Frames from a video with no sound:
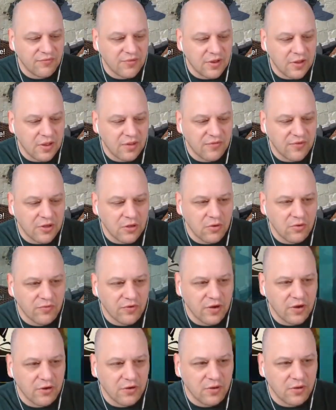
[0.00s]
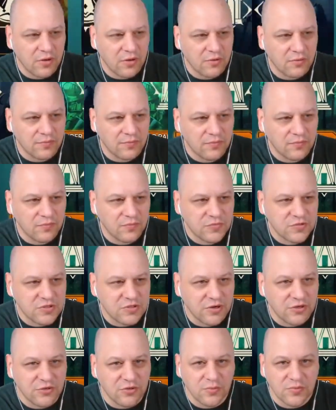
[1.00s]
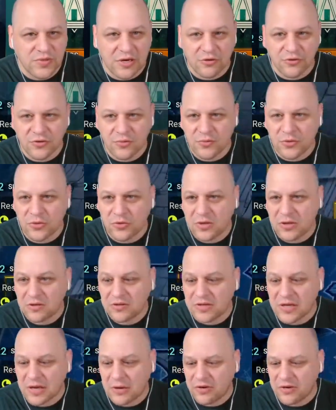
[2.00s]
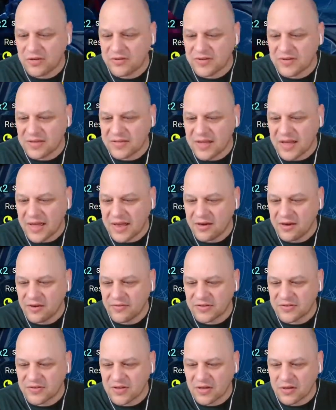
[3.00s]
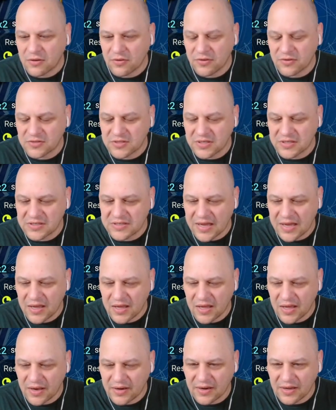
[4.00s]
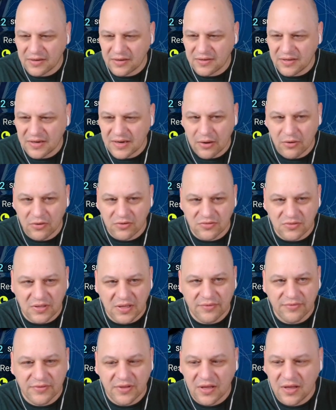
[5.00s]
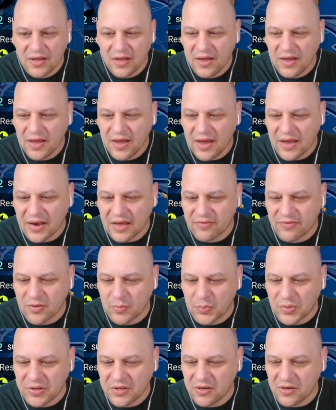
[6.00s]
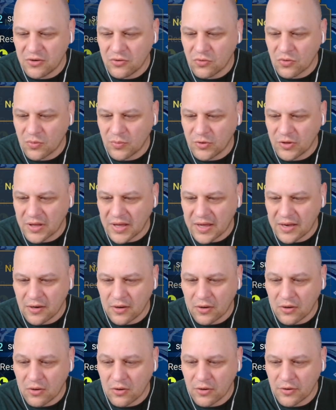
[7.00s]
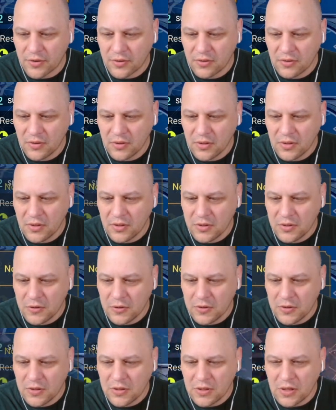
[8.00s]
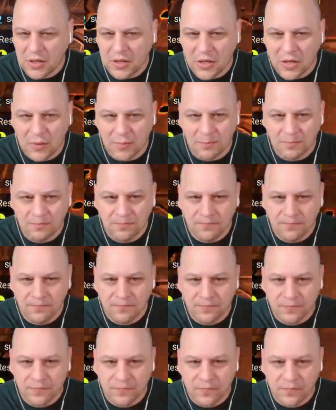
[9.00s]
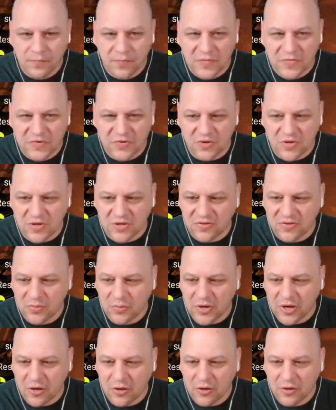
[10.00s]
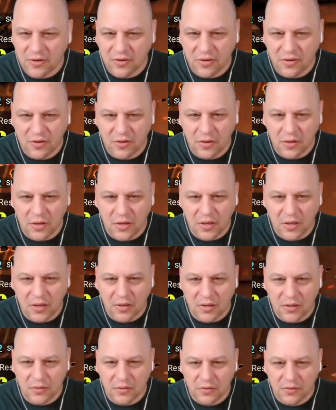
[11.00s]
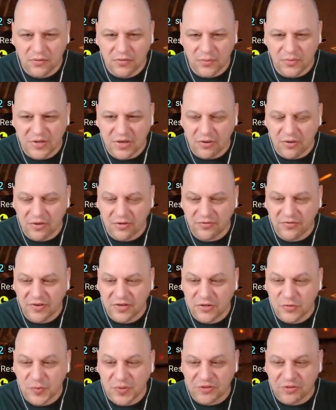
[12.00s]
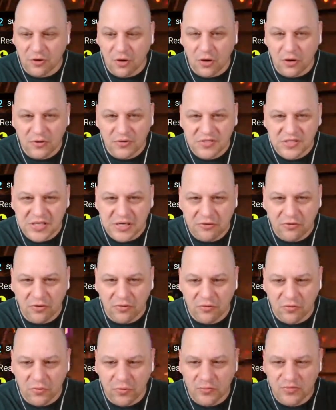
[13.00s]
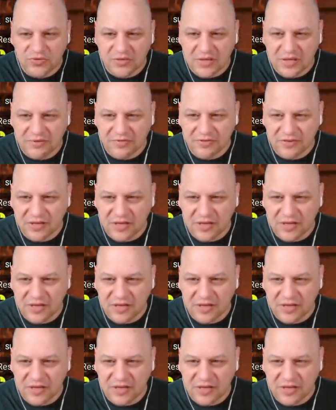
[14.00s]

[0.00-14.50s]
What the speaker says: I go over here to, Doom Tower. Doom Tower is at the end of its cycle. There's a day and 19 hours left, and I've completed normal and hard. So you can see my hard Doom Tower is finished, but there are secret rooms left to